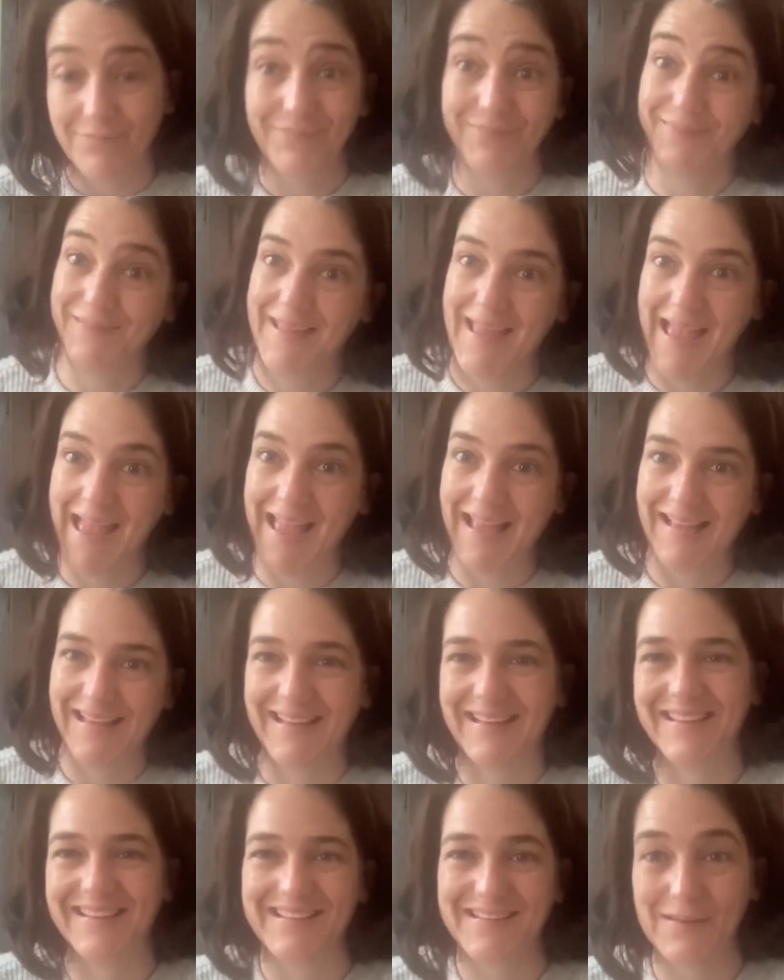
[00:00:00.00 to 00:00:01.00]

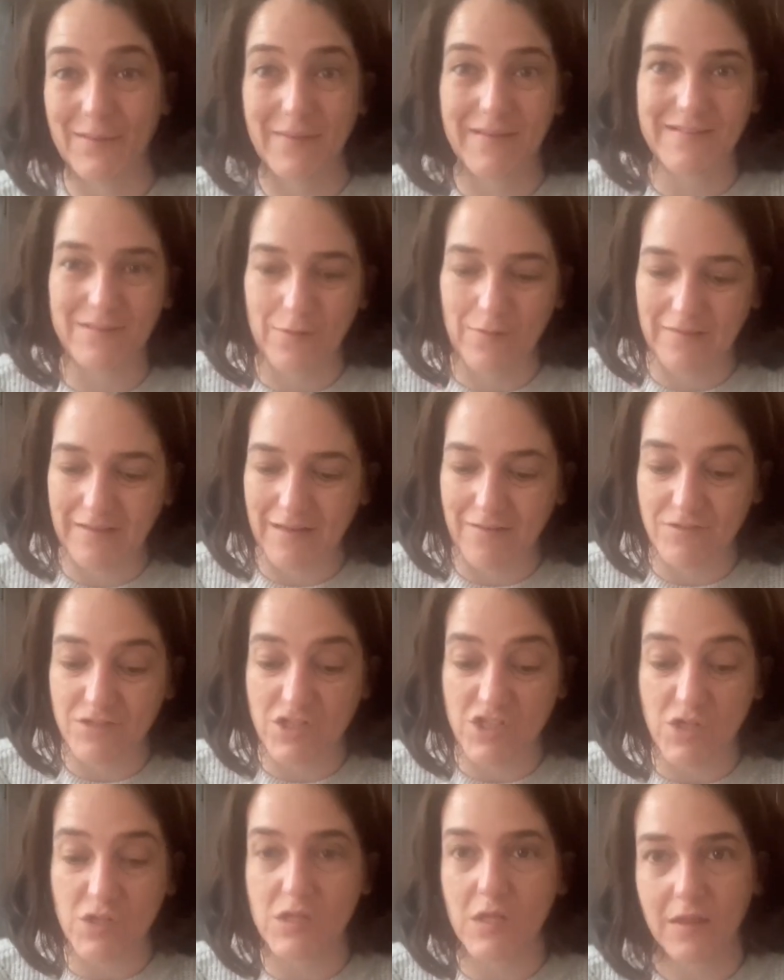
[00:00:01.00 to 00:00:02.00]
Yeah. So there's no sleeves to
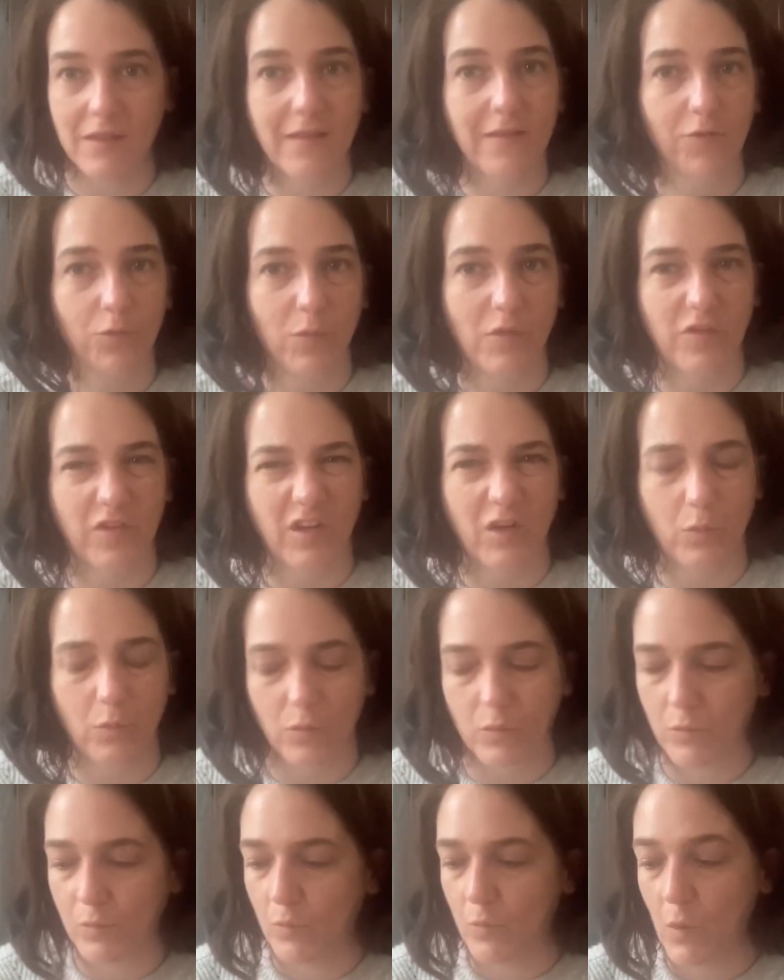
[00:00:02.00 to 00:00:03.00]
do. So I think this one's going to
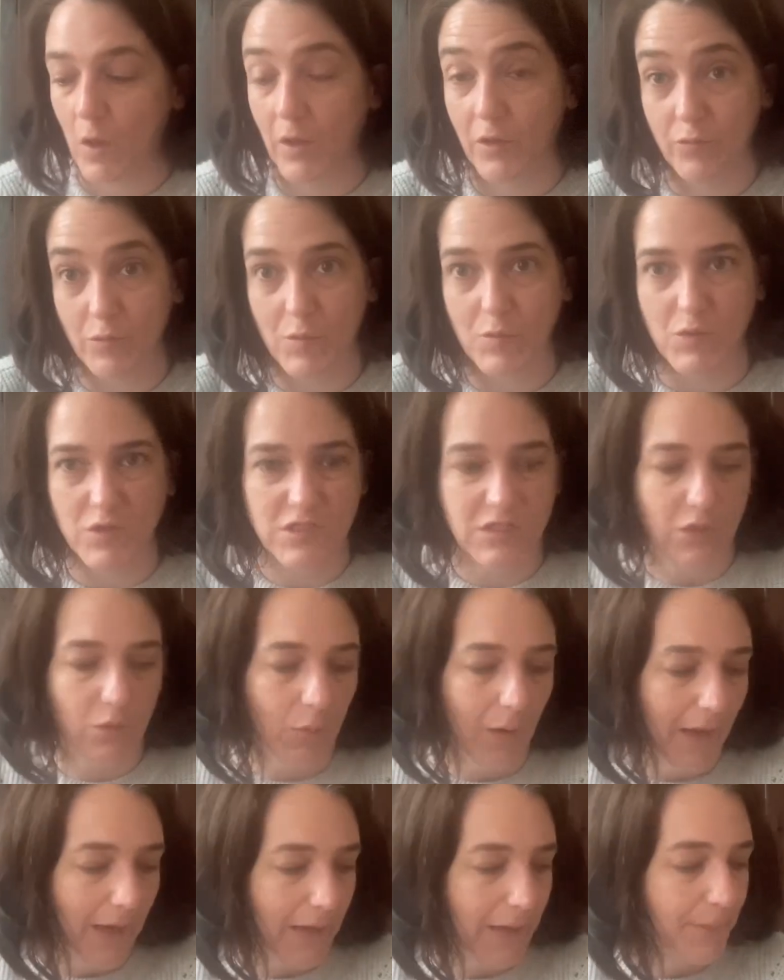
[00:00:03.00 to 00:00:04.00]
work through pretty
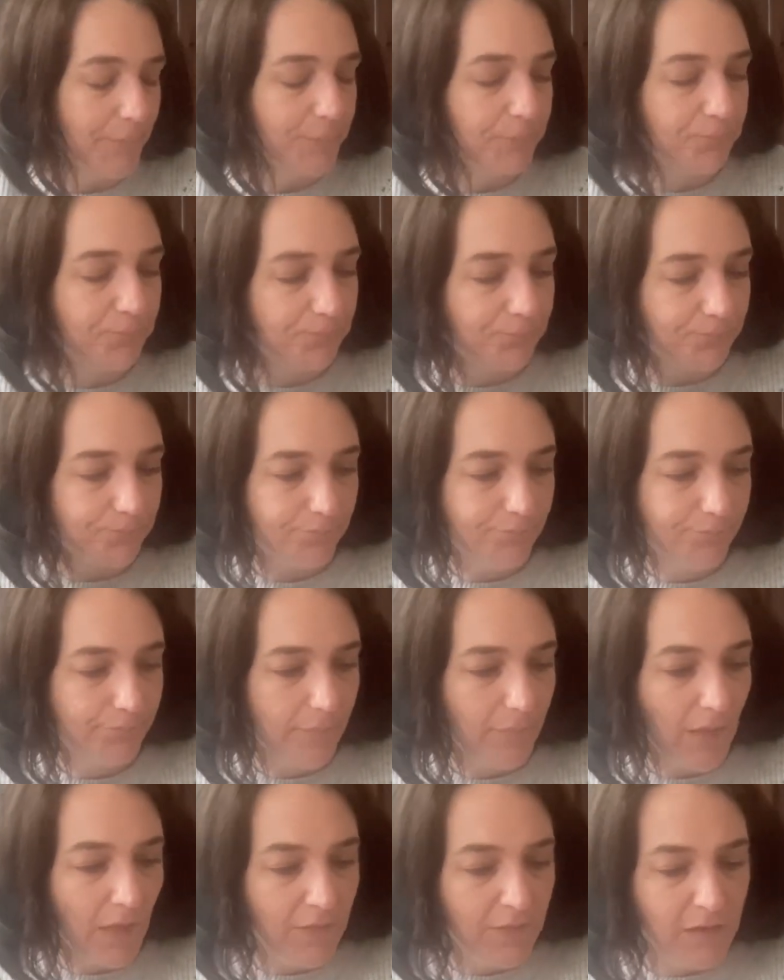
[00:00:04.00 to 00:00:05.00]
quick.
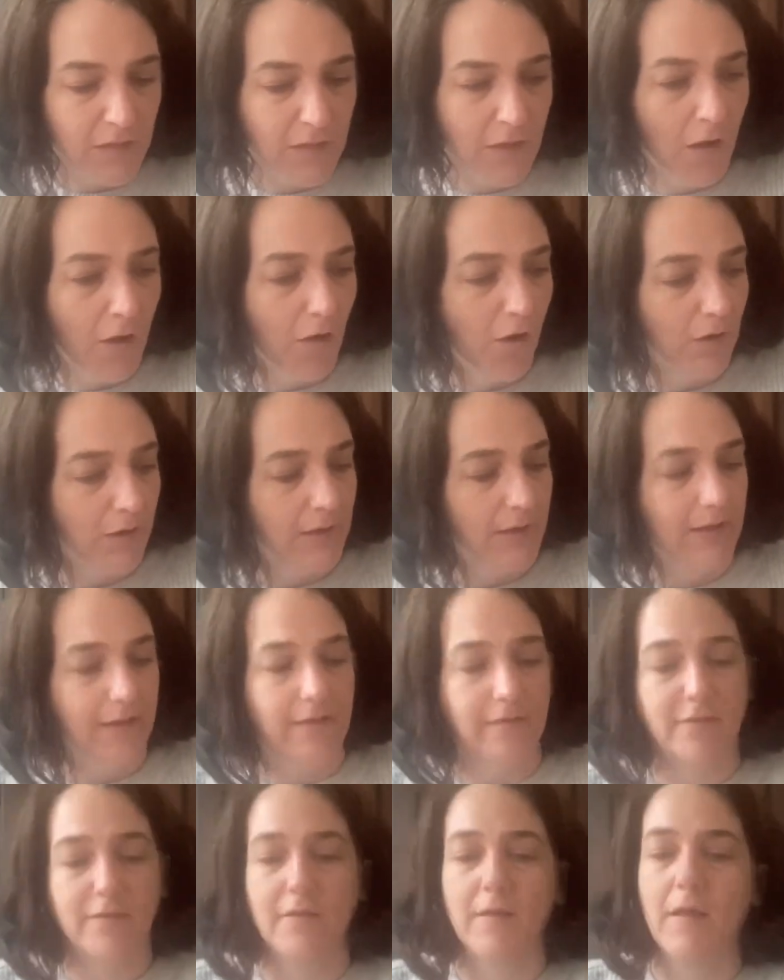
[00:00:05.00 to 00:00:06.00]
The yarn
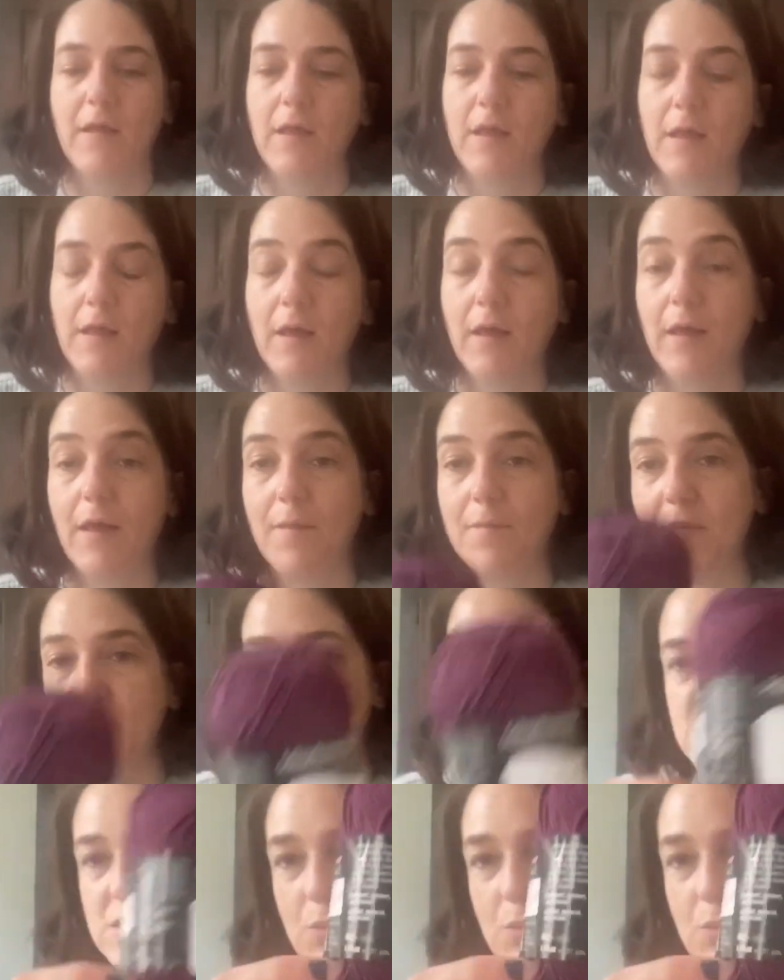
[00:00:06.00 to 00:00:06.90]
is this